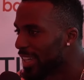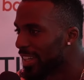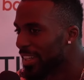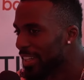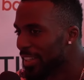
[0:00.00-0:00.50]
like,
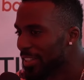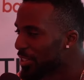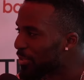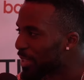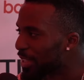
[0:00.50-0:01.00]

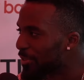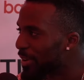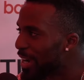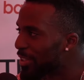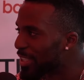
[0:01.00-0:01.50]
this is really the
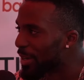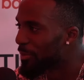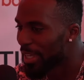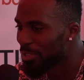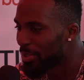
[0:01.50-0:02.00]
finals, like
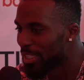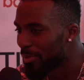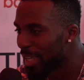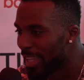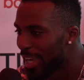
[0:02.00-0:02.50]
biggest race
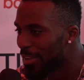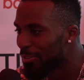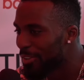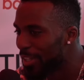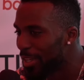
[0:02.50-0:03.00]
of my life.
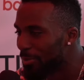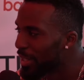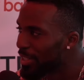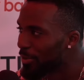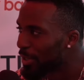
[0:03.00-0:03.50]
Yeah.
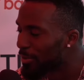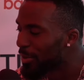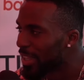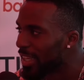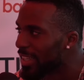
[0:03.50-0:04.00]
But it doesn't really
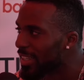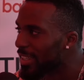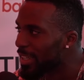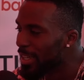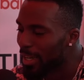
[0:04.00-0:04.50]
feel like it.
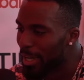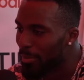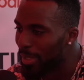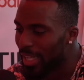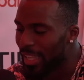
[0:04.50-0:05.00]
Uh, yeah.
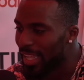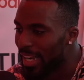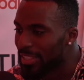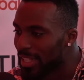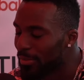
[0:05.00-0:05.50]
Uh, but yeah,
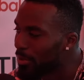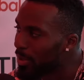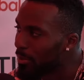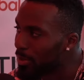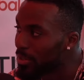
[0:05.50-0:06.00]
that is definitely
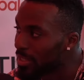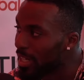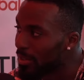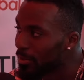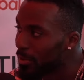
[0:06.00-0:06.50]
what I'm most
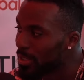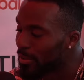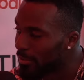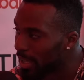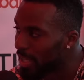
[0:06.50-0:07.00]
excited for is
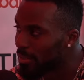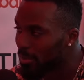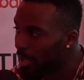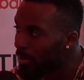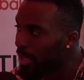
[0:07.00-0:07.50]
the fans,
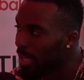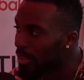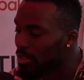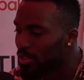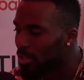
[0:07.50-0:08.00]
family,
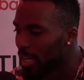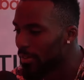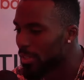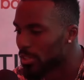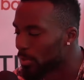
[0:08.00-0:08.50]
and there's just
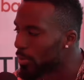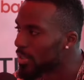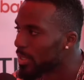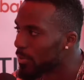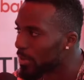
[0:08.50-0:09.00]
having the
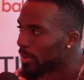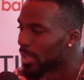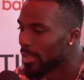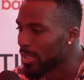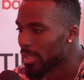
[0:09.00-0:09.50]
support team with
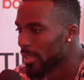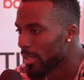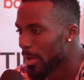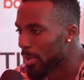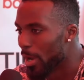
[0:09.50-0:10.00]
me. And I